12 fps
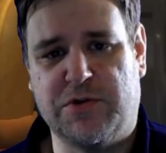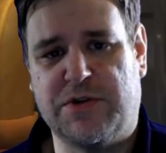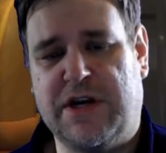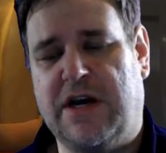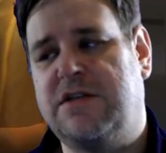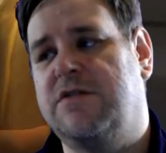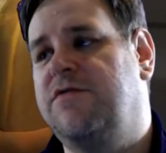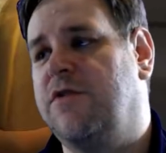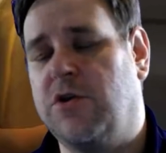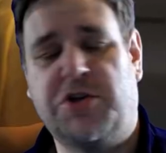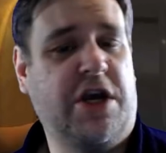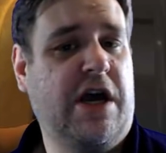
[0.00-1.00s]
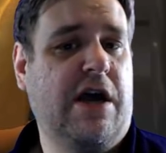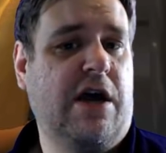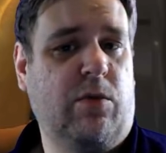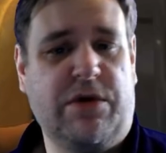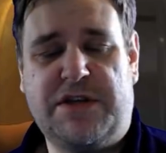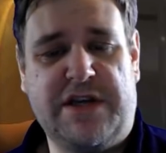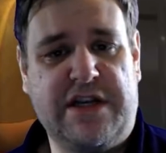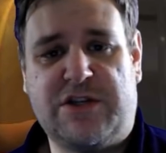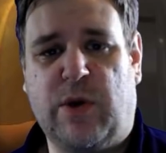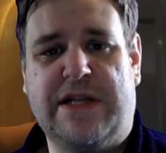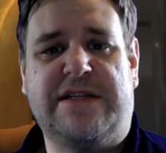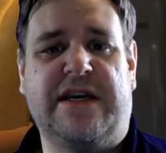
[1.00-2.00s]
Titanforged with tier
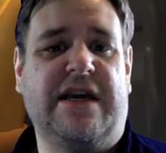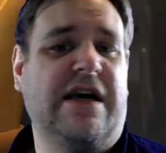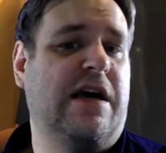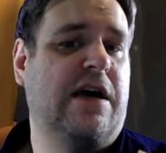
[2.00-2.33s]
20.